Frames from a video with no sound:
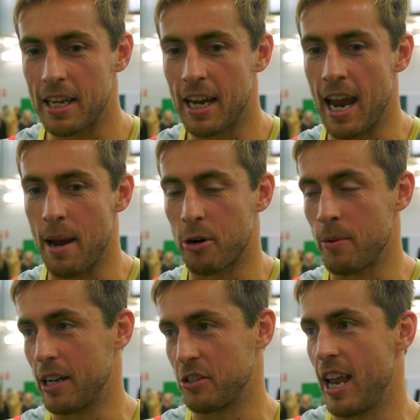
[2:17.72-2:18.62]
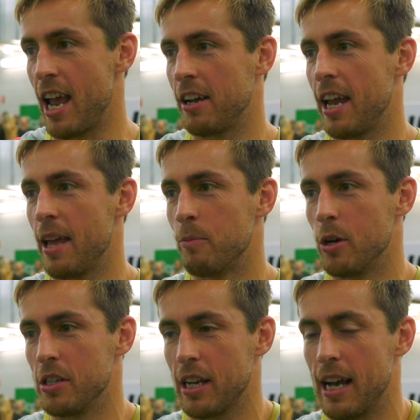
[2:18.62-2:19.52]
Yeah, pretty much now. Yeah, the
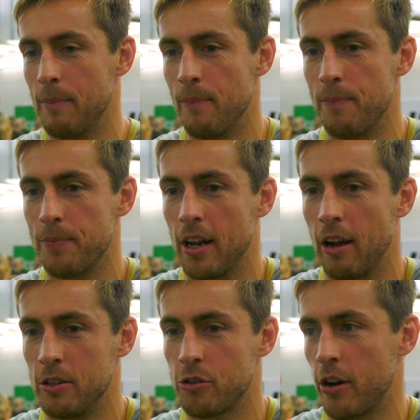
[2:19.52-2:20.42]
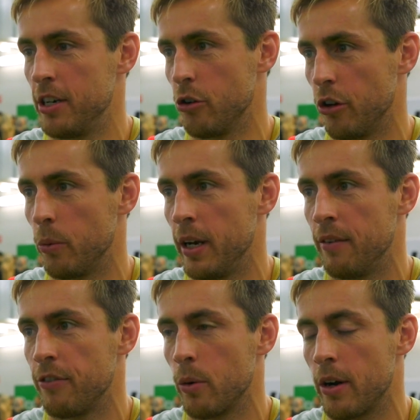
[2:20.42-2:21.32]
boys, you know, try to enjoy the
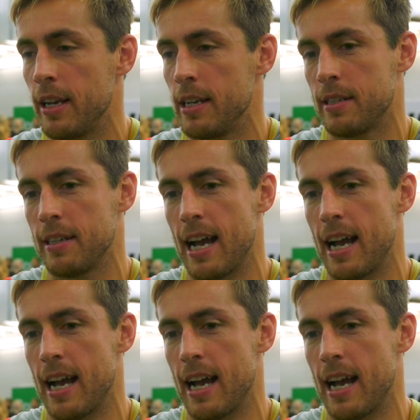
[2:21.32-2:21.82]
win for what it is.